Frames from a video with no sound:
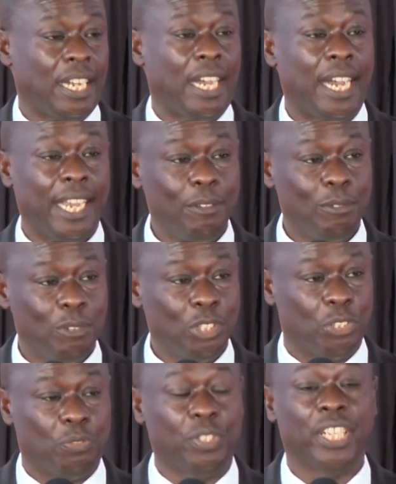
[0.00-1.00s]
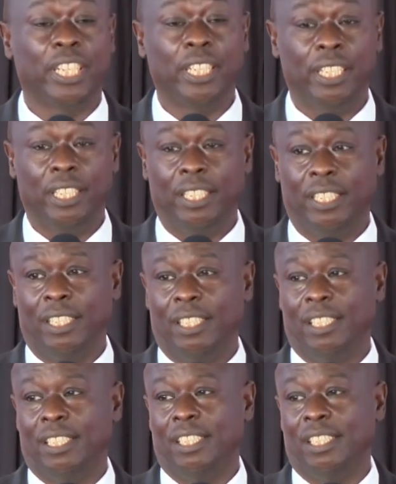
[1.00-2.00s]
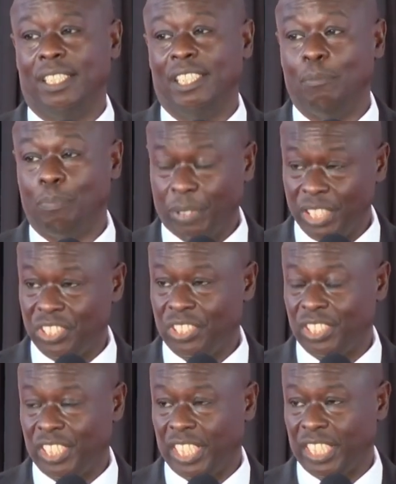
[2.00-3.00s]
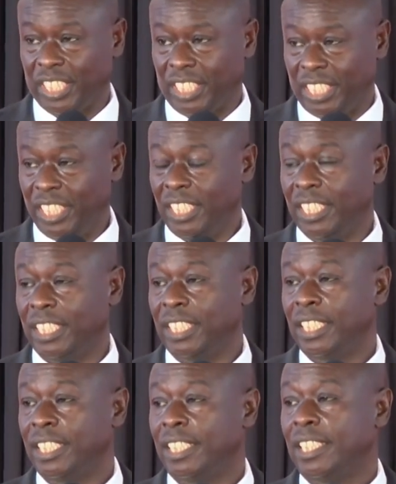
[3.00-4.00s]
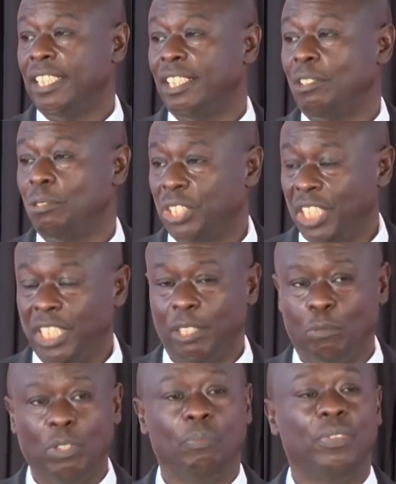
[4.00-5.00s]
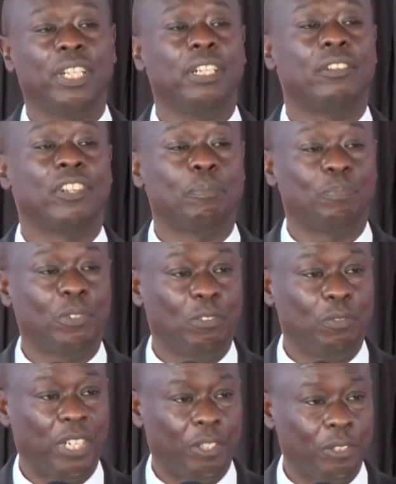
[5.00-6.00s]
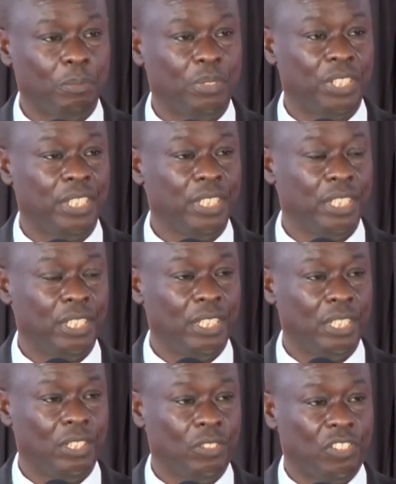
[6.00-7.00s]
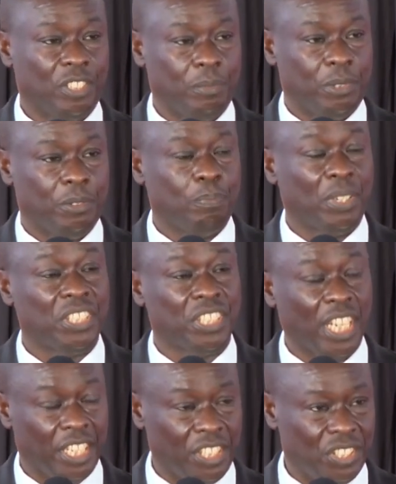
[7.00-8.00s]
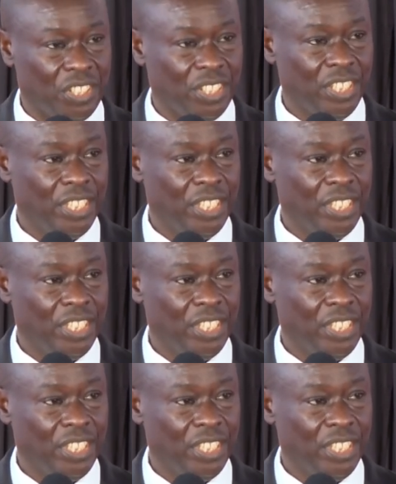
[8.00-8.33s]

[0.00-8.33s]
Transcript: I was very impressed the other day to see the women rep of Nairobi, Honorable Passaris,